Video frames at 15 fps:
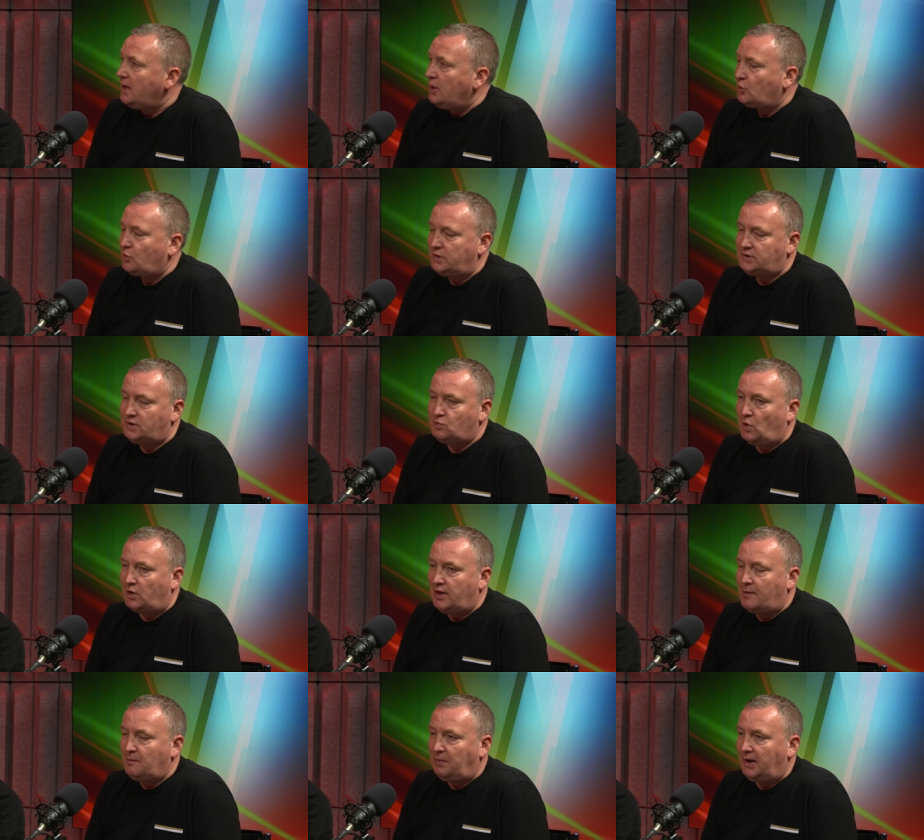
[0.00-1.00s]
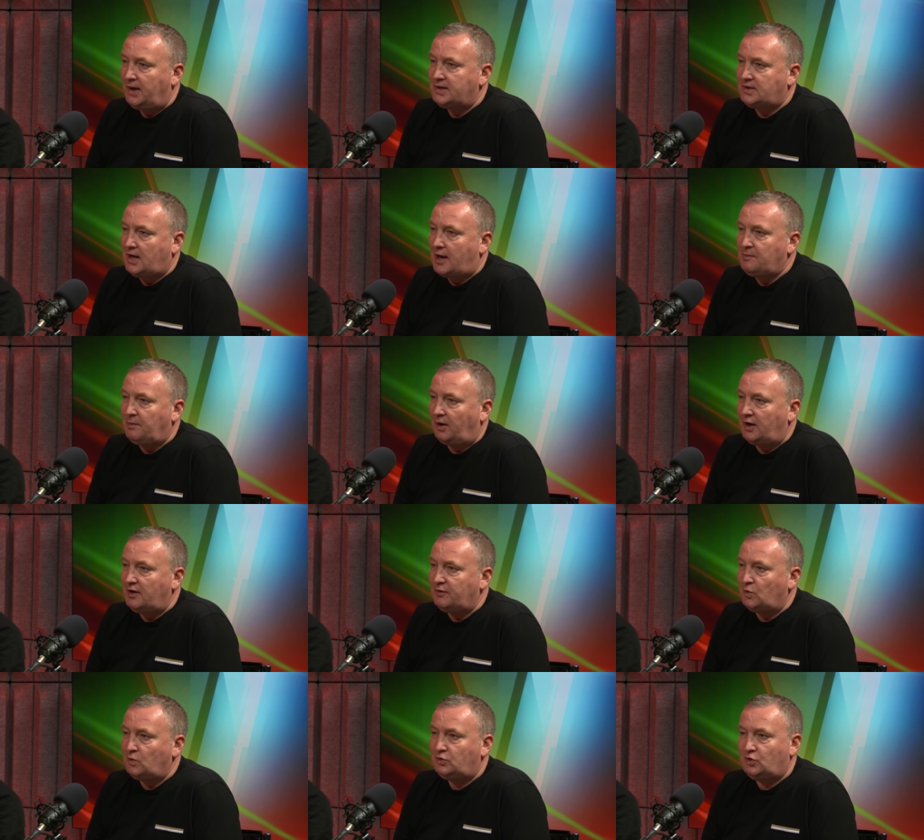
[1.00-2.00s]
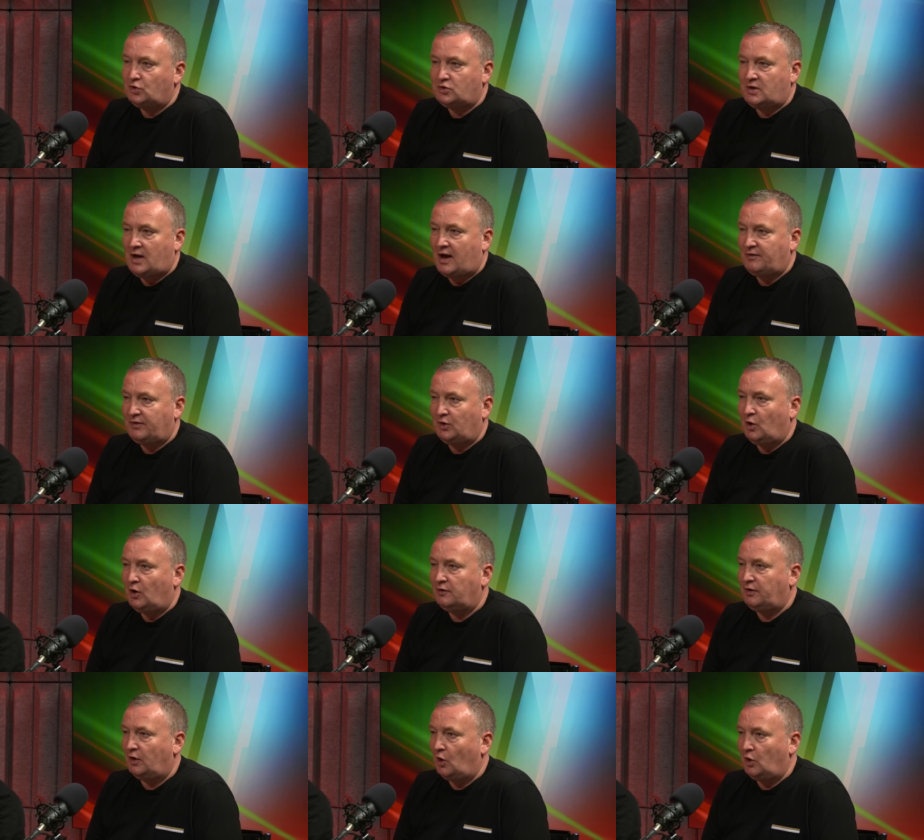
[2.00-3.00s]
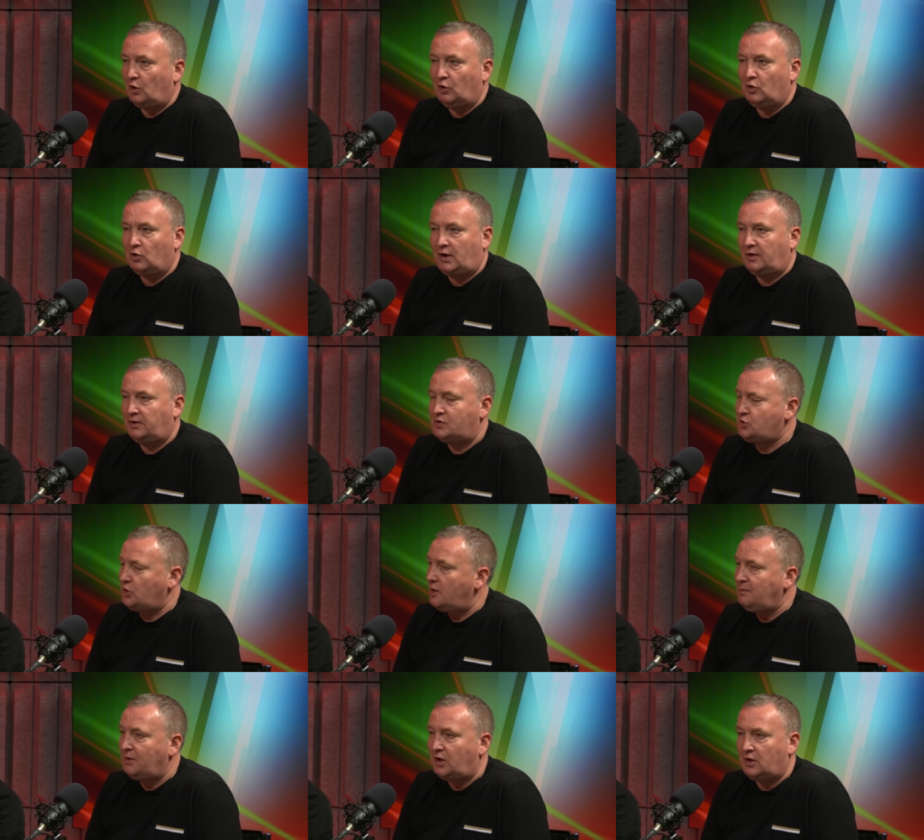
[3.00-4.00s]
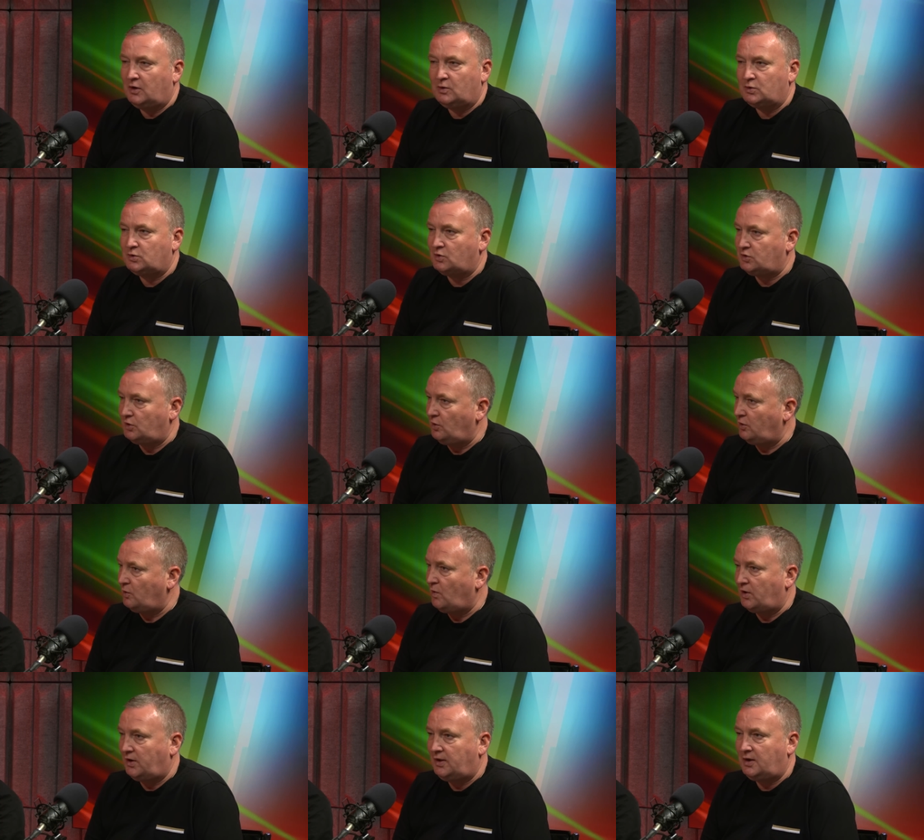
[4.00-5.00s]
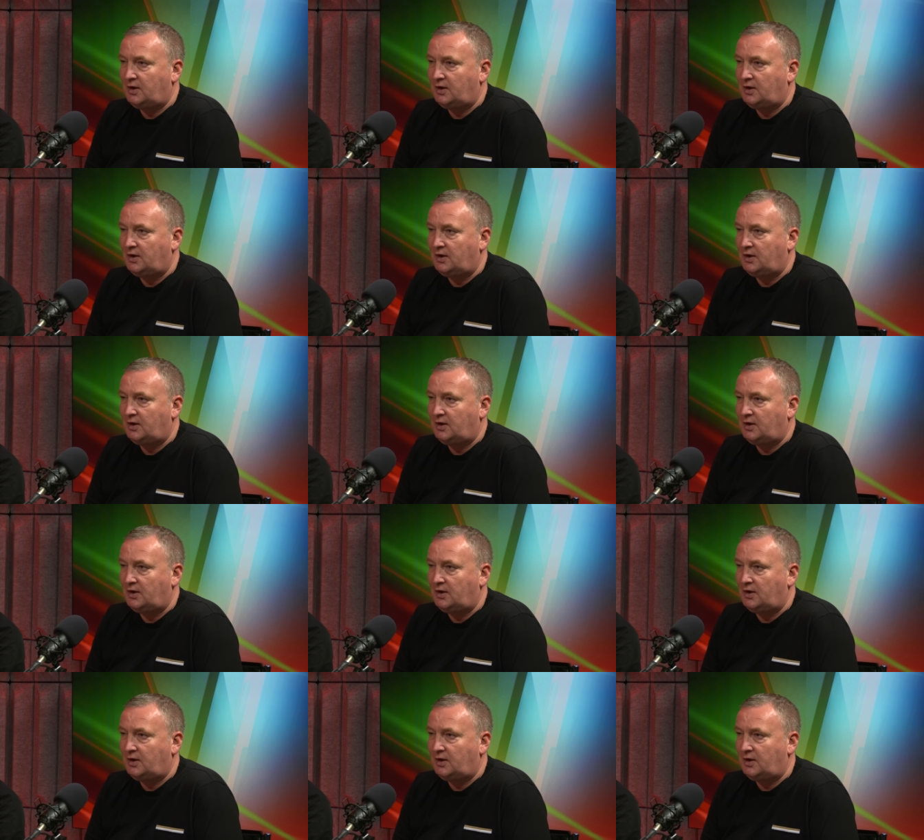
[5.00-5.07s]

Chris is one of them players, I believe, who doesn't have an awful lot of luck. Jamie Hughes was another one in